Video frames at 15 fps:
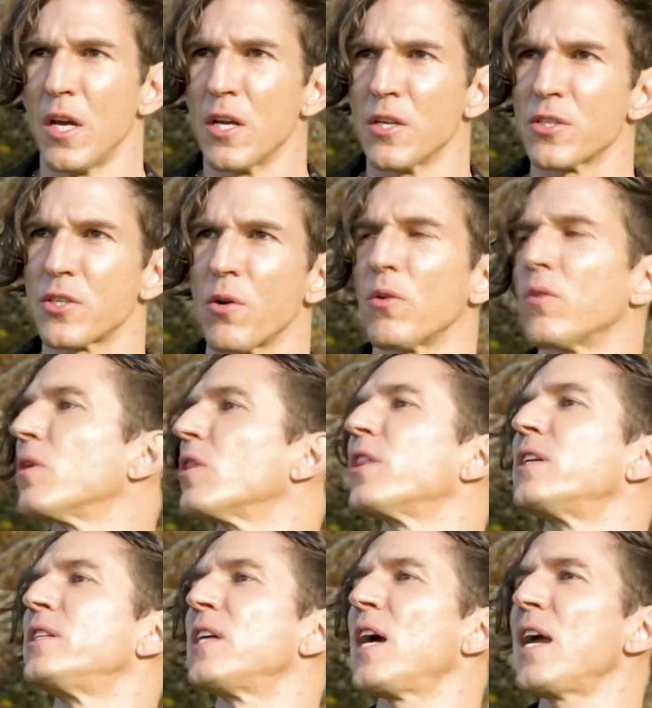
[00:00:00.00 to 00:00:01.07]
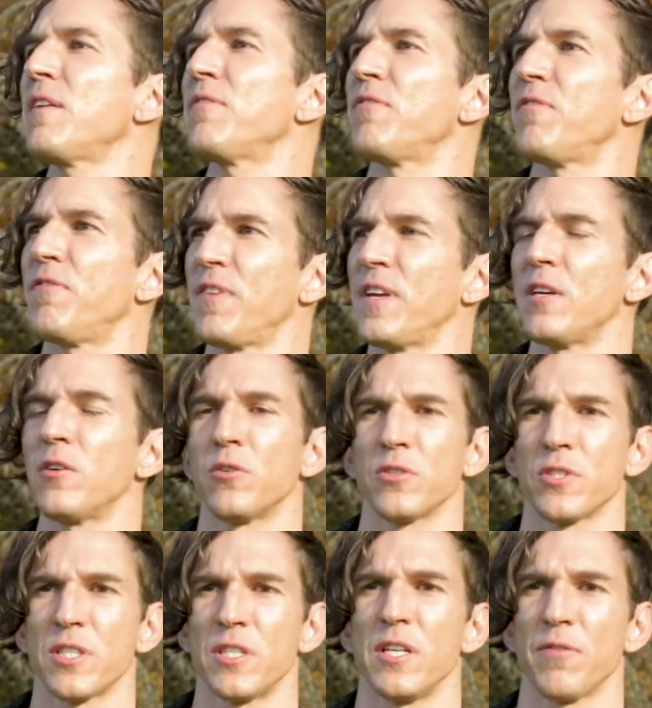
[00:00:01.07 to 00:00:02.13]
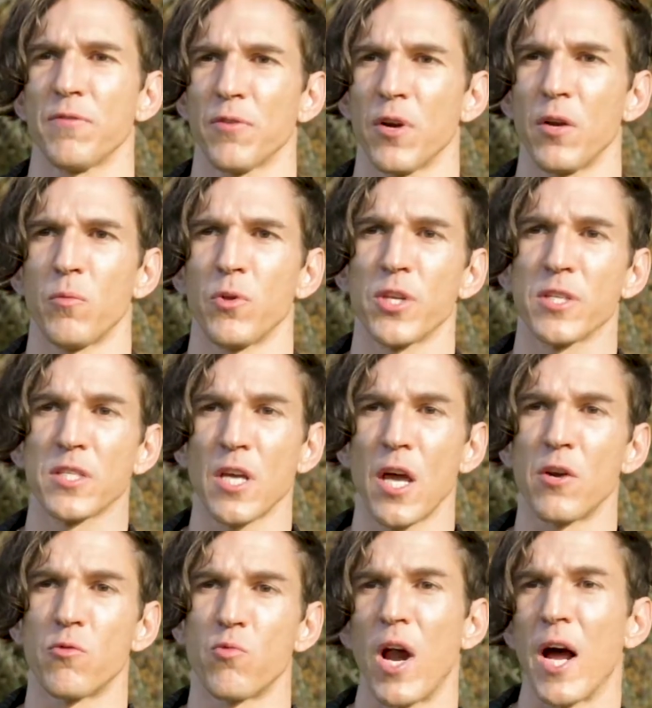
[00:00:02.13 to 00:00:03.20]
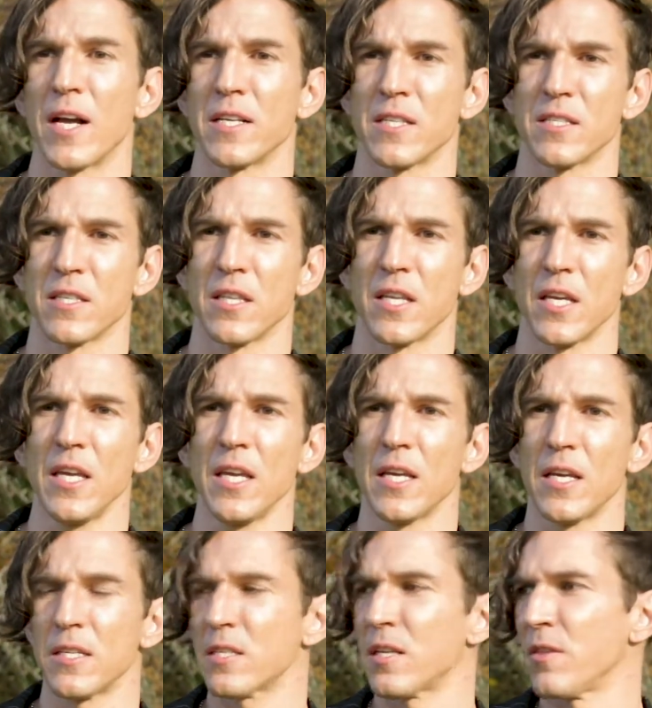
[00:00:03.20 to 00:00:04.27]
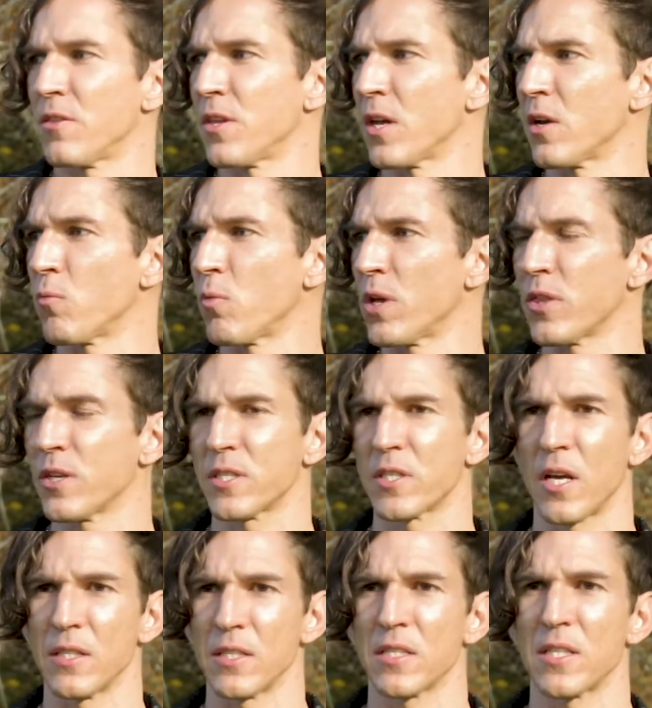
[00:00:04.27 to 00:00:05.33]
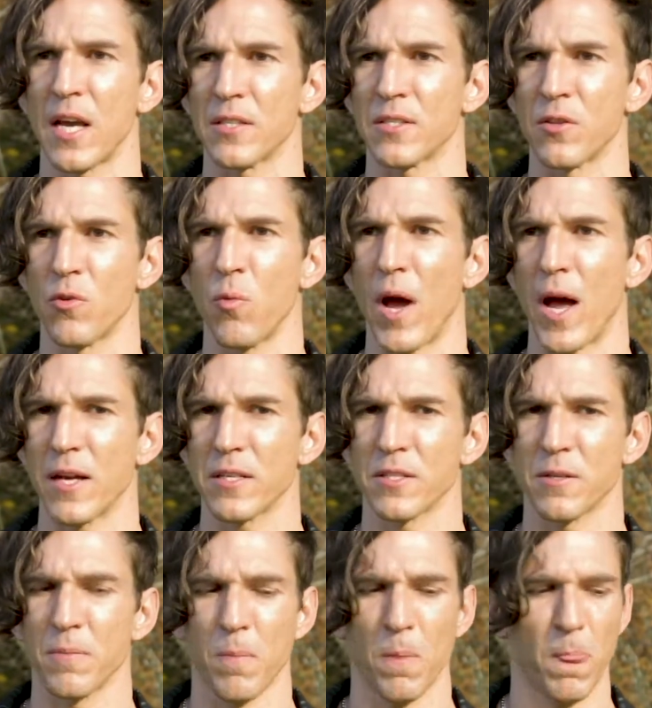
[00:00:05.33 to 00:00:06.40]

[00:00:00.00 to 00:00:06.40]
So the day feels different when the sun rises in the east than when the sun sets in the west.